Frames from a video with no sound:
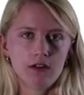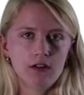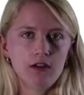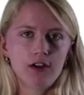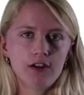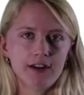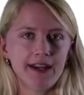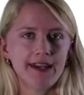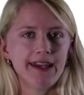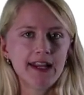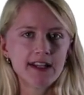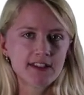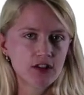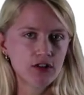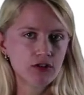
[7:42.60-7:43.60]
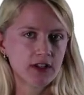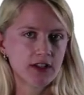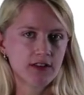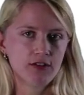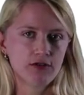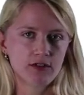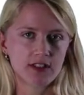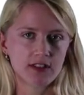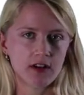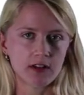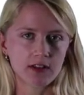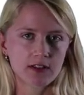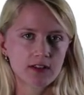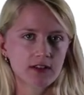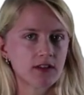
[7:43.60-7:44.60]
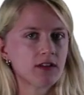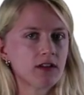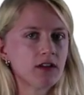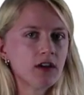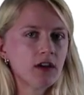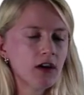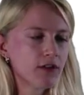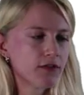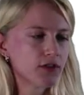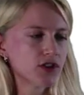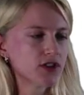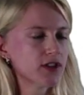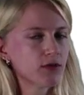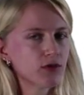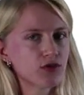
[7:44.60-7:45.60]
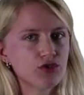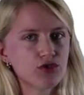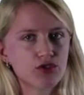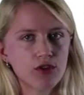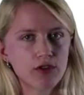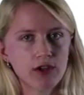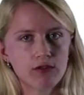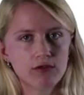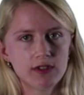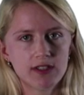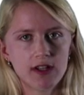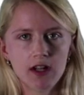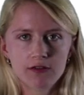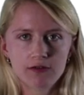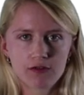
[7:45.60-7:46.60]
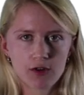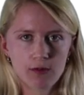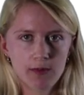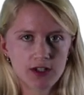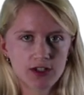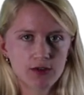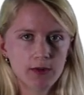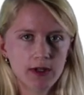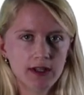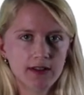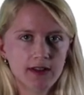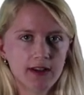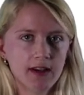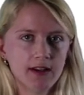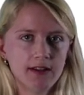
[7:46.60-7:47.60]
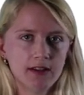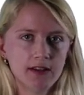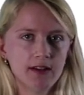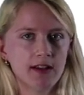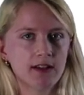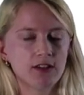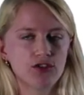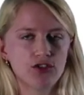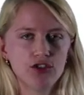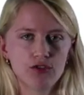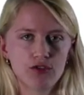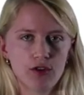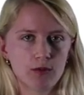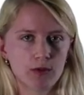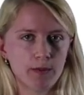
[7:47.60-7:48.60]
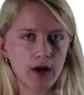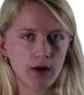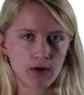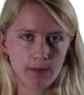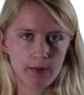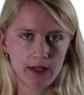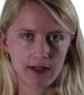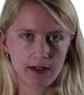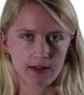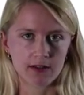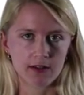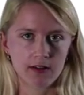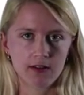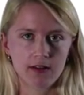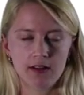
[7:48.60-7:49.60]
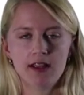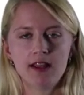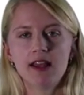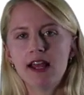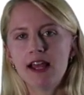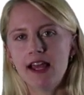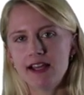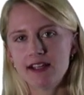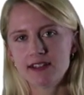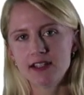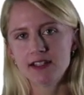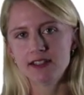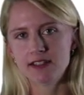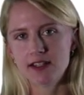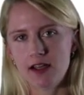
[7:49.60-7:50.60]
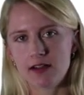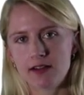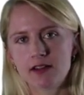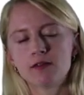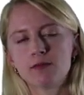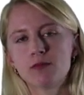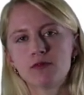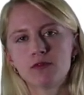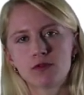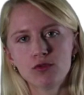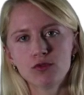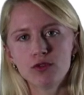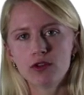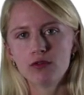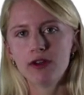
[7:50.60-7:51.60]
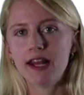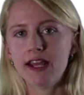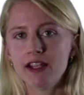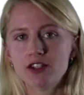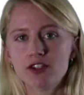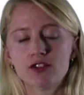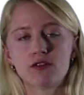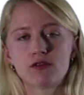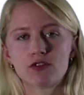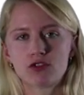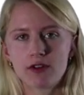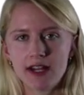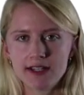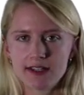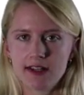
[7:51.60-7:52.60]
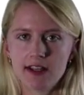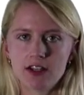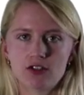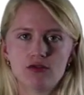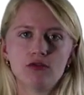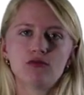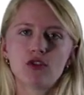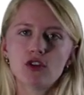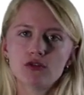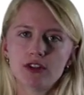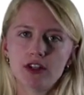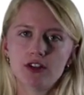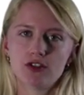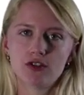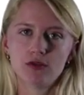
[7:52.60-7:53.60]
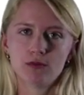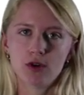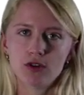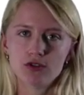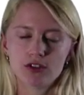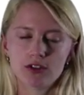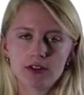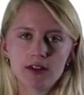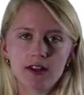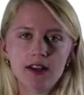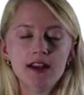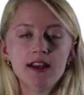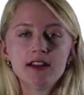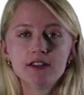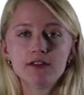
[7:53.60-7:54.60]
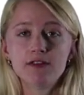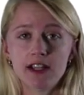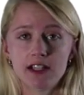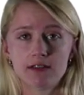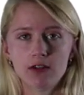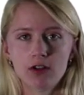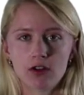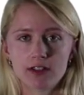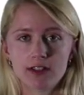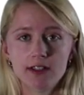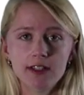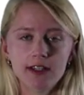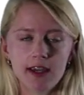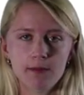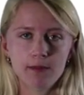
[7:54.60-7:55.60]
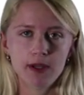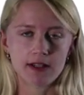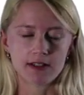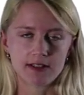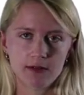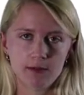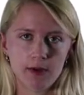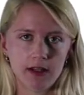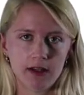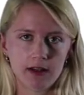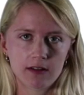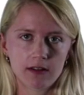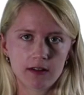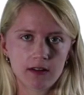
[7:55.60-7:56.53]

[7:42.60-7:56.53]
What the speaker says: Alright, let's look at the results. First, I want to show you a result for a measurement that I did at the geothermal power plant. As I said, through the relation of translational and rotational motion, the phase velocity can be estimated.